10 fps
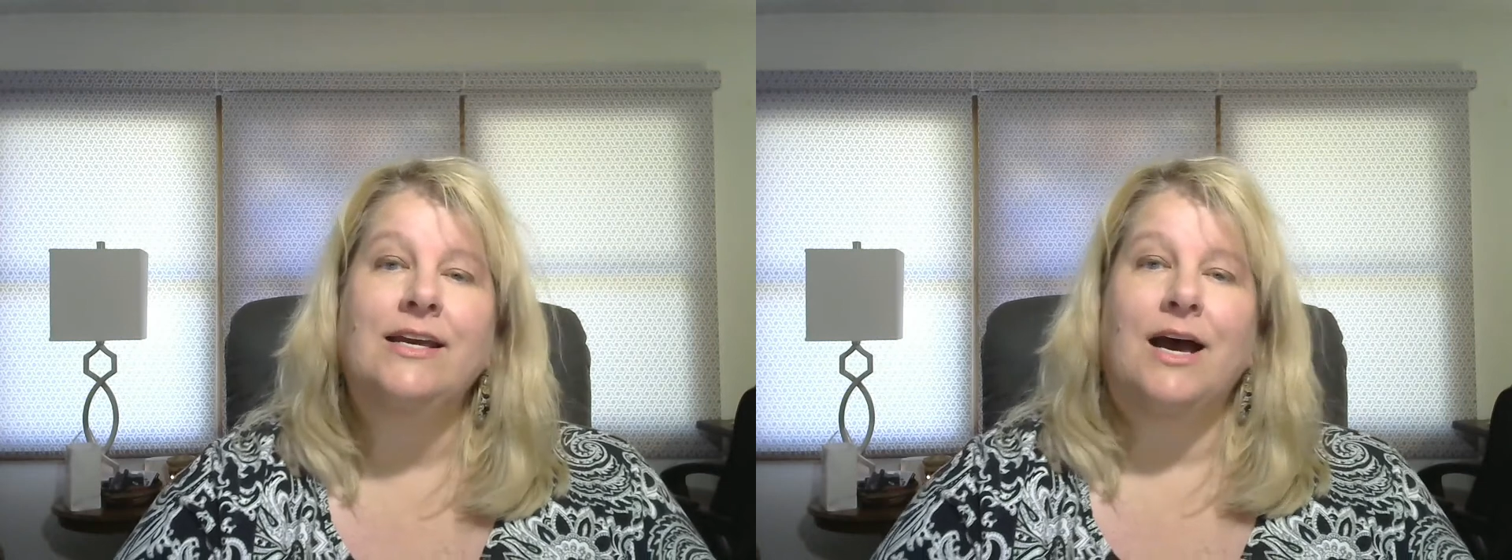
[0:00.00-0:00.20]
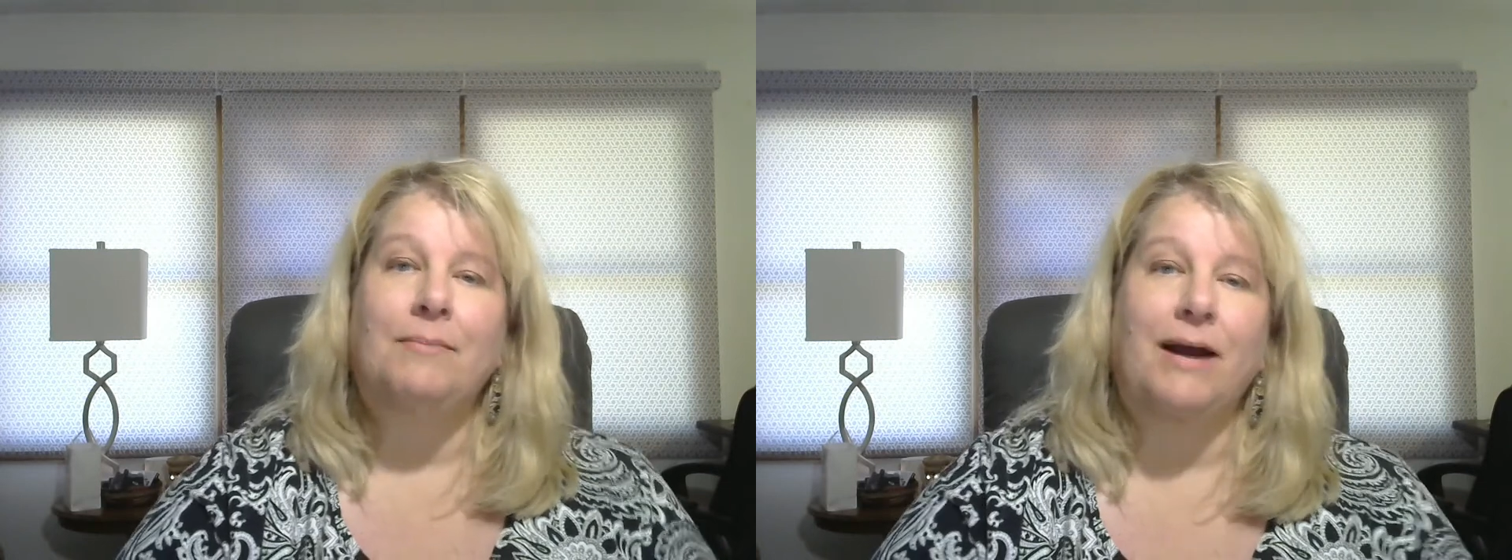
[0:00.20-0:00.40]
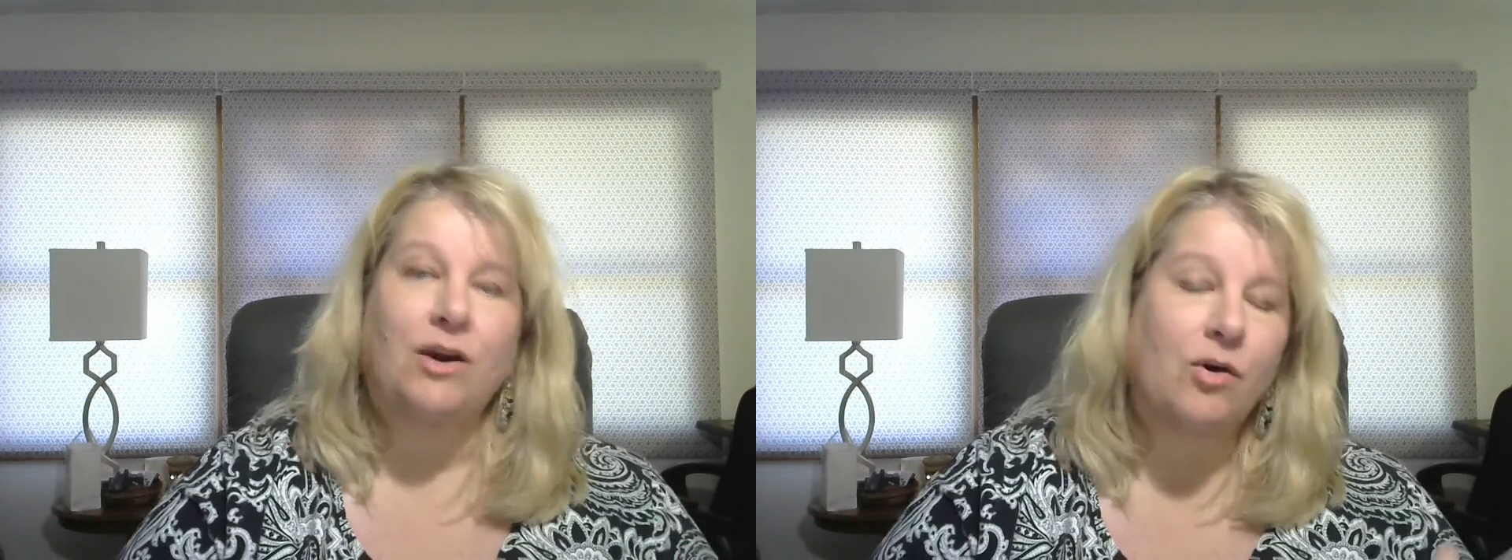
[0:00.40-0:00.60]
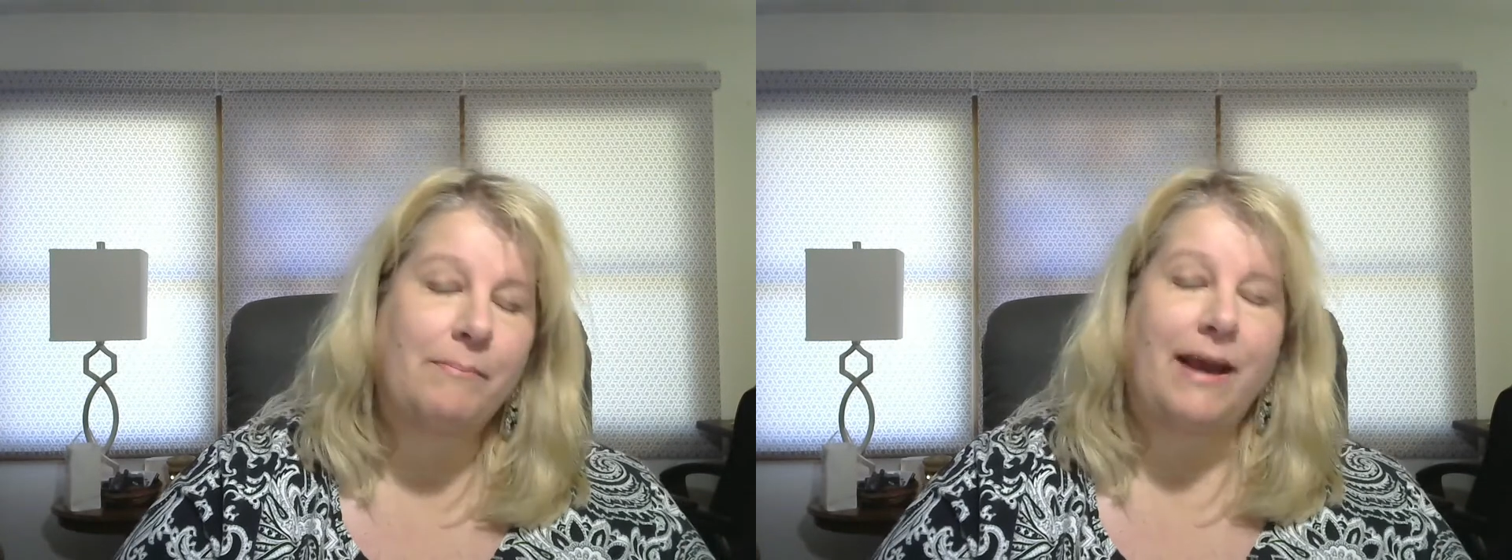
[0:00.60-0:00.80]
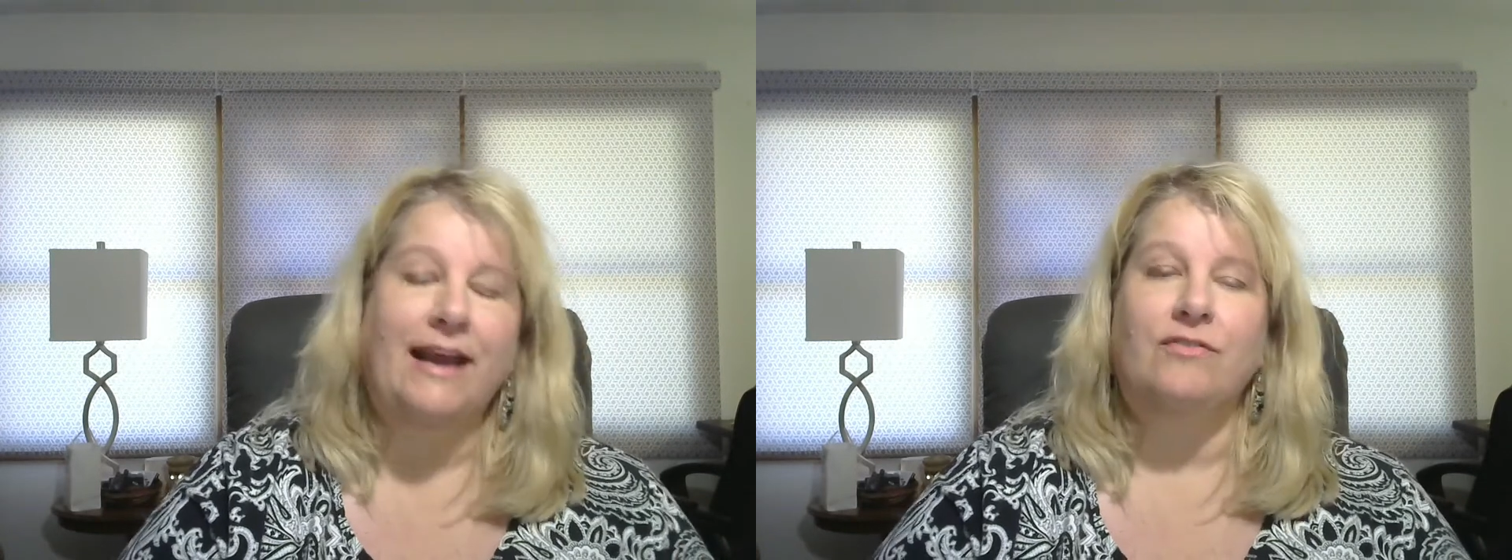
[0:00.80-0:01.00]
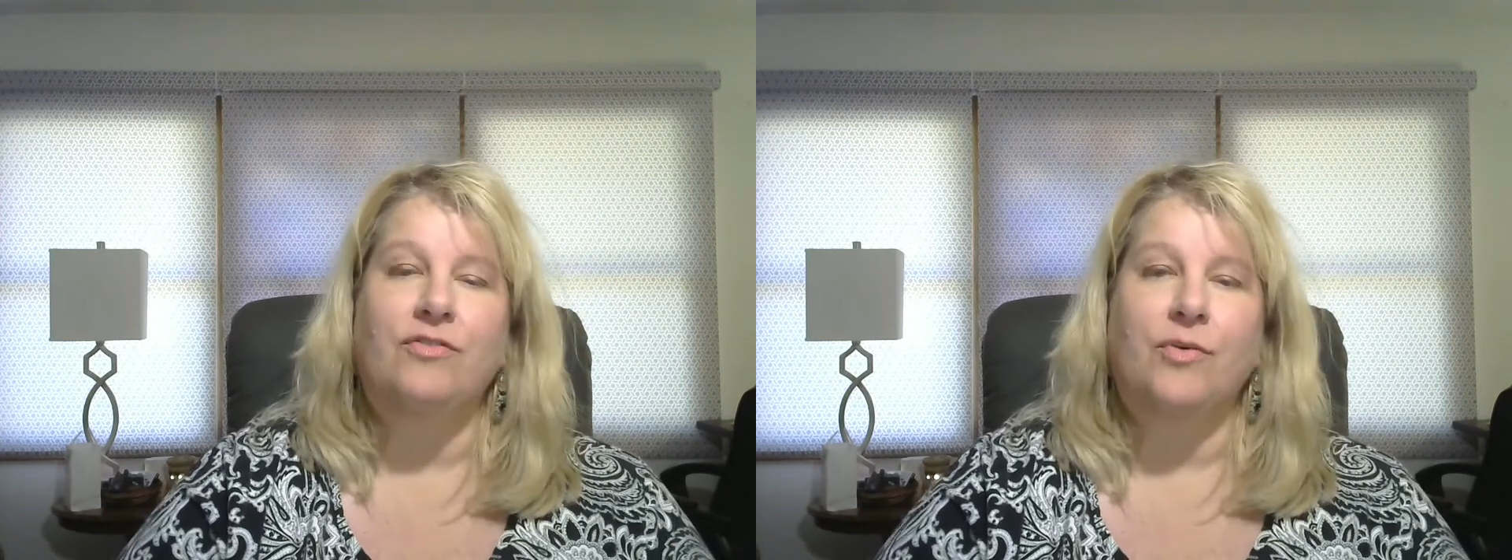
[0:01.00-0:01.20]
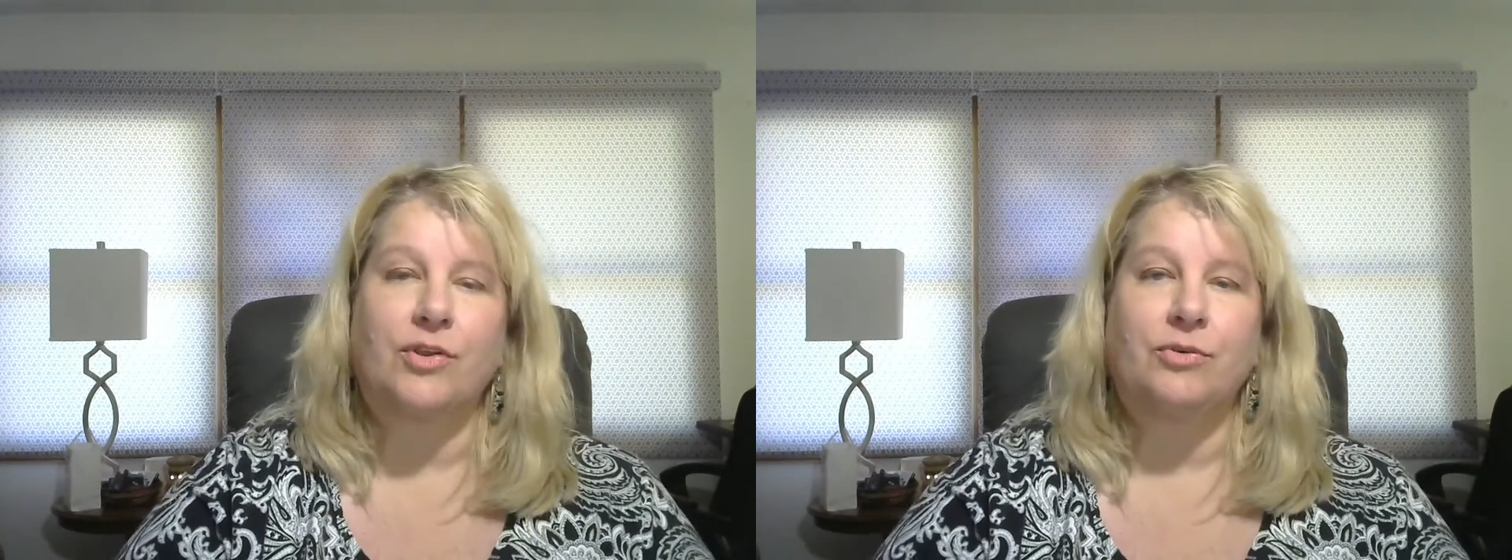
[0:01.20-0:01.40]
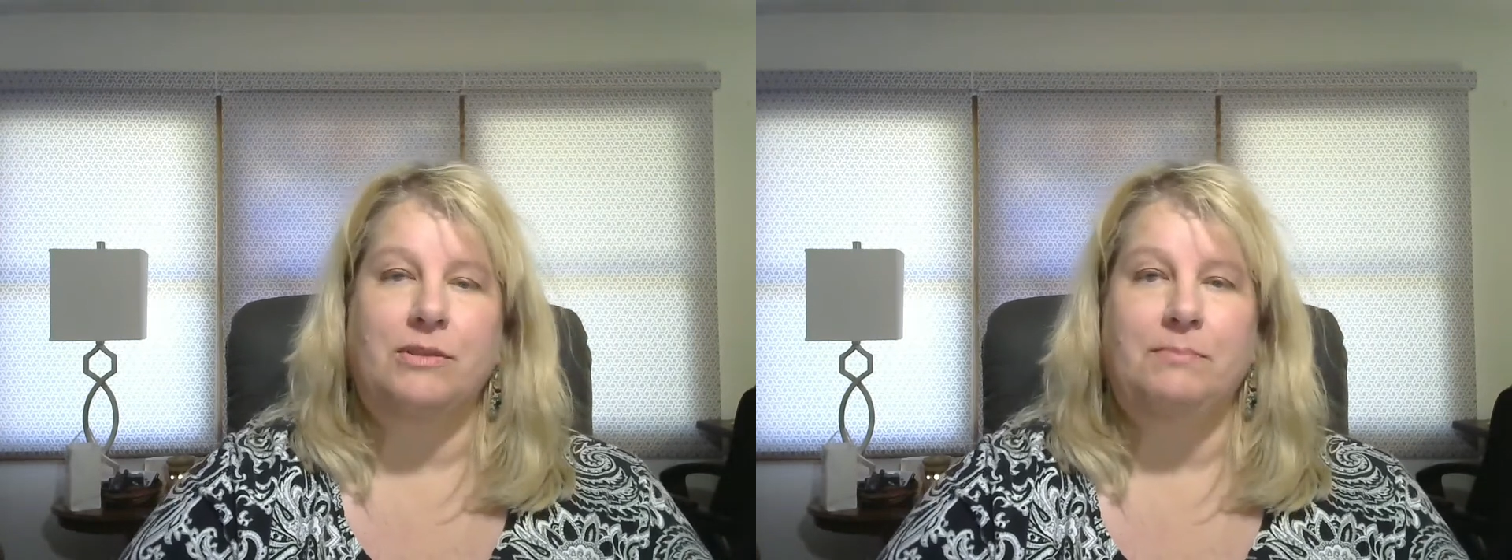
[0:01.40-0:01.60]
about going back and
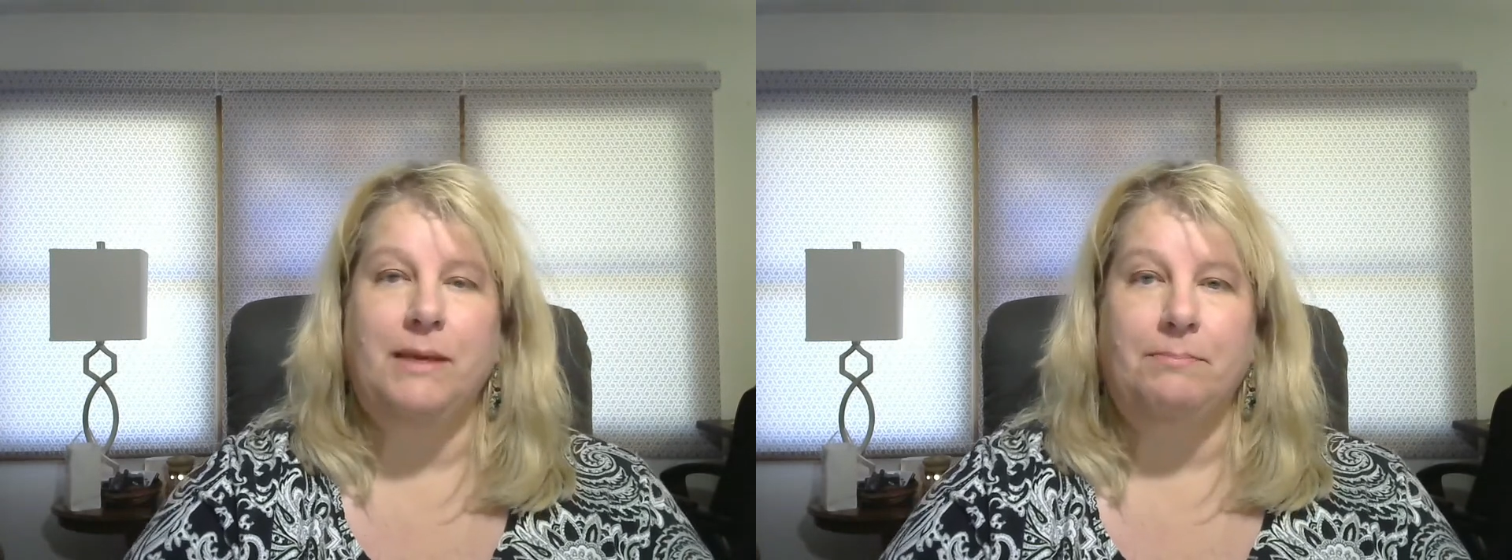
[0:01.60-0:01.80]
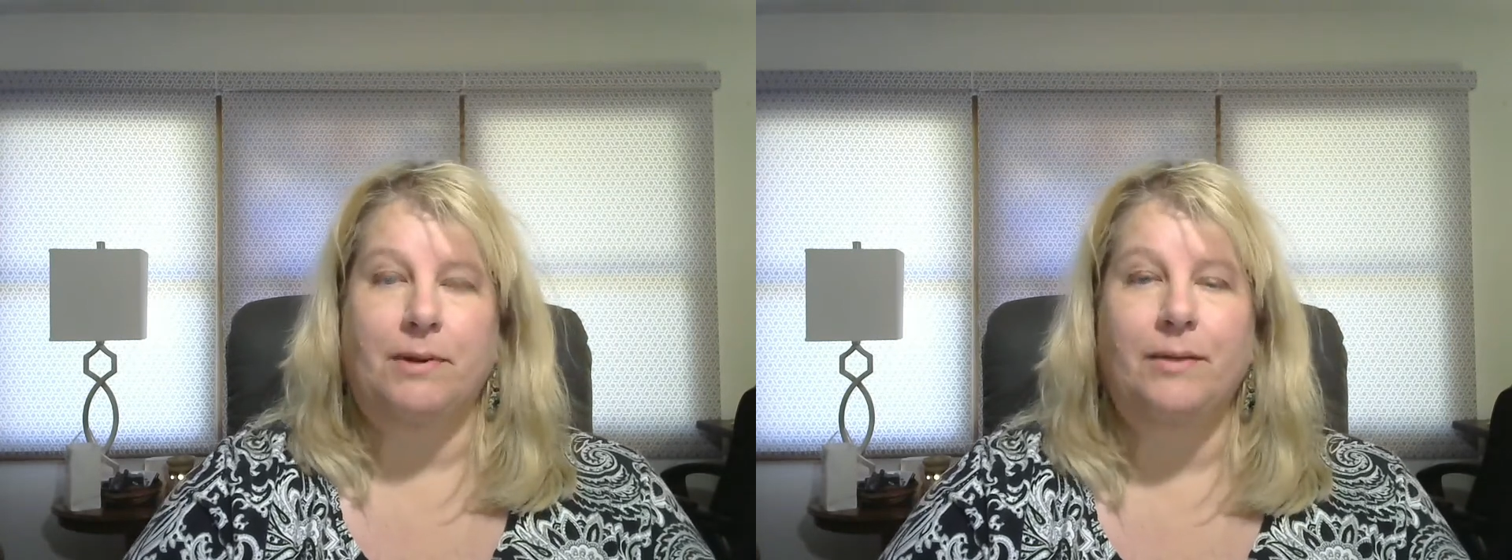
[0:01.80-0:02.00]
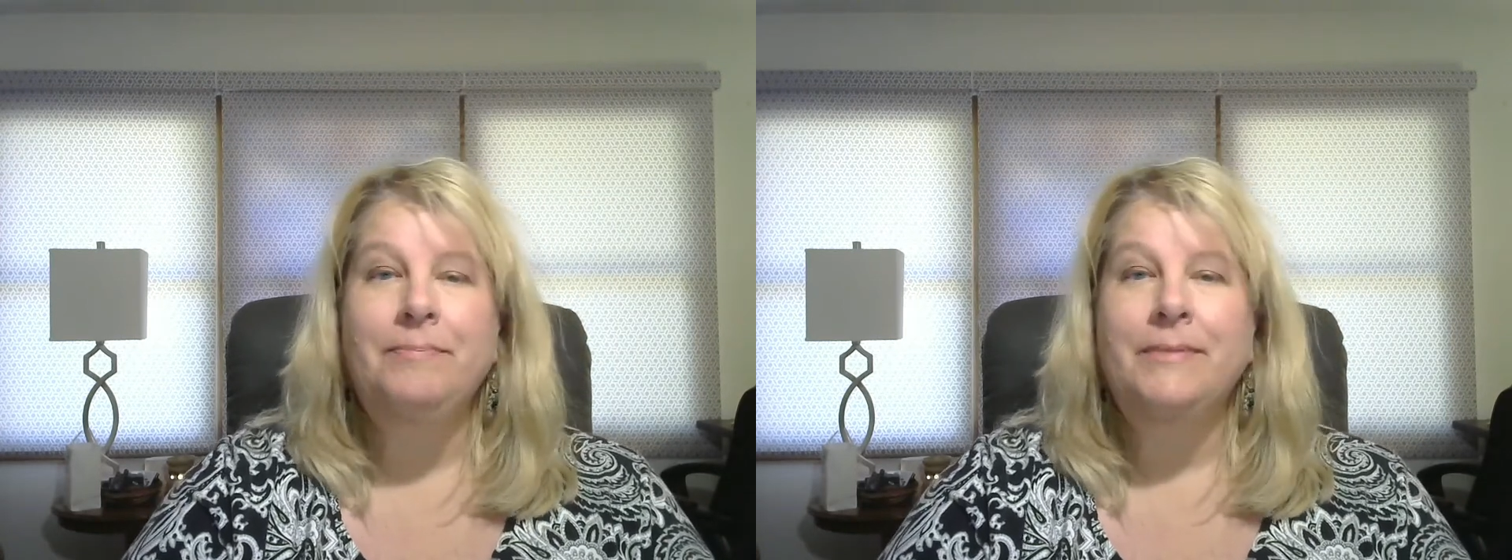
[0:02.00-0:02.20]
forth with people.